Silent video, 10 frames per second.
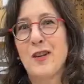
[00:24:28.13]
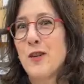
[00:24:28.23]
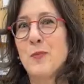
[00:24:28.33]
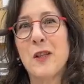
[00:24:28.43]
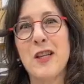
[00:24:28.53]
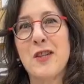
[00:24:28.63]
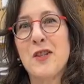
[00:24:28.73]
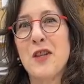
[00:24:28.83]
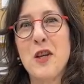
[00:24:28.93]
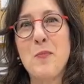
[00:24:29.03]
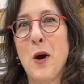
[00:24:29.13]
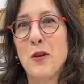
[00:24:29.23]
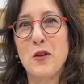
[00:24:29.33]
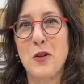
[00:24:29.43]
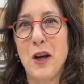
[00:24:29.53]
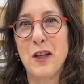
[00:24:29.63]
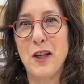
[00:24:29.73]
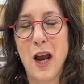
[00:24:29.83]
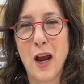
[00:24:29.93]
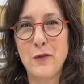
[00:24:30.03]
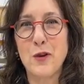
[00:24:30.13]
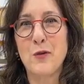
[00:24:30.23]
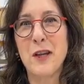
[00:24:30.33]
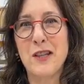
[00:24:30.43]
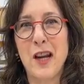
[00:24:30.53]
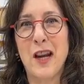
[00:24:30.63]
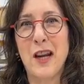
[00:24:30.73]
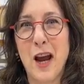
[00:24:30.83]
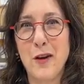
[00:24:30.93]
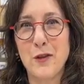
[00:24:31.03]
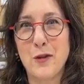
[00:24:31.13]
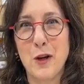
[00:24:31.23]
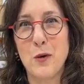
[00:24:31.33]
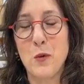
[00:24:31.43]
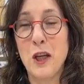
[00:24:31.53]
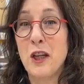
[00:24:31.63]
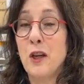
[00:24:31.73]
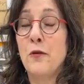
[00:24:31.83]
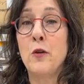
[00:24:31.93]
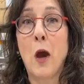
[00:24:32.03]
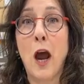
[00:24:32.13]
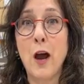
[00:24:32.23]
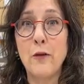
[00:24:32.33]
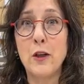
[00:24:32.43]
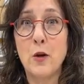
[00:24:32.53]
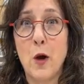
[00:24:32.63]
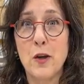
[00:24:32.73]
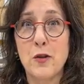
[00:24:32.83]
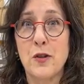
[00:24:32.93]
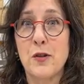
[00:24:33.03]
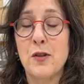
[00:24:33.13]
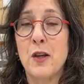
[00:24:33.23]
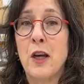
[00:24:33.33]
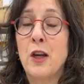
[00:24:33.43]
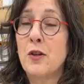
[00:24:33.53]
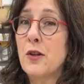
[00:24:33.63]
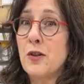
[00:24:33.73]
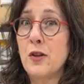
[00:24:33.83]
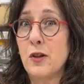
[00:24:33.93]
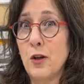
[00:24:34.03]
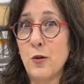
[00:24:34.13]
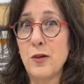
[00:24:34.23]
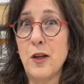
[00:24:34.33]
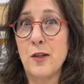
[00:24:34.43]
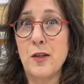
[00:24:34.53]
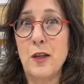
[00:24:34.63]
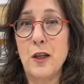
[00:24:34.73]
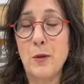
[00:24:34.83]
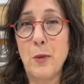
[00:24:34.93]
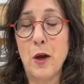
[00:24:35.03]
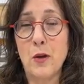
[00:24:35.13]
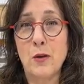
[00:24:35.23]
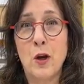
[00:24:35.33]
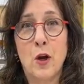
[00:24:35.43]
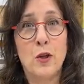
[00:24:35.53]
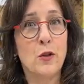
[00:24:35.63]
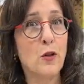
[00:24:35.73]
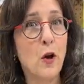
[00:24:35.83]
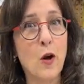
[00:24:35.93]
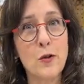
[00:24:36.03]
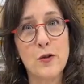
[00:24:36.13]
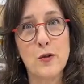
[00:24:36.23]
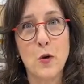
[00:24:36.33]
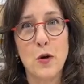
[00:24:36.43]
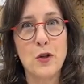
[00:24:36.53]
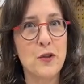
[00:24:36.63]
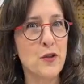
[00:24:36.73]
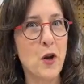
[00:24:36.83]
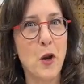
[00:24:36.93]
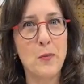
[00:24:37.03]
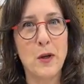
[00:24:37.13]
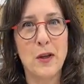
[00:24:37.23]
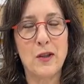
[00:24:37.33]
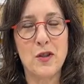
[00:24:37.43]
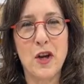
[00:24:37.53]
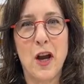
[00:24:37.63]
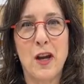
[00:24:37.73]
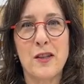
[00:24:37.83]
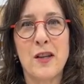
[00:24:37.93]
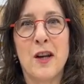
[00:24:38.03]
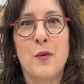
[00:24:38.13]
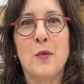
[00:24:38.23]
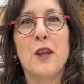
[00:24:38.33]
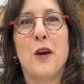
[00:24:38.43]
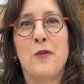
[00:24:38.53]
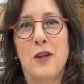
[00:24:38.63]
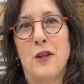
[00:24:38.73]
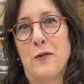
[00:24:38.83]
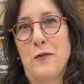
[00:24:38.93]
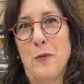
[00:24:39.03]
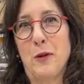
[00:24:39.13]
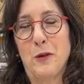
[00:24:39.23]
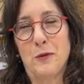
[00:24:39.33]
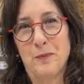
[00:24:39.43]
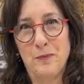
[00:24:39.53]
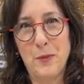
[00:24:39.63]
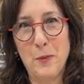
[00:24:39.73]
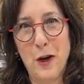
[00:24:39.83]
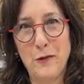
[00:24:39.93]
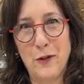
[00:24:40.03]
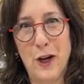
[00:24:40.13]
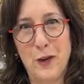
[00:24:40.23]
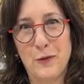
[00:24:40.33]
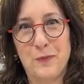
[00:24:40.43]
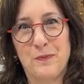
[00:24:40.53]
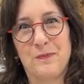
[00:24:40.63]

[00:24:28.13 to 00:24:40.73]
just please keep on creating. Have a great day. Have a great week. If you have any questions, just, send us an email. You can call the store. You can stop in and chat. We love to hear from you. Bye-bye for now.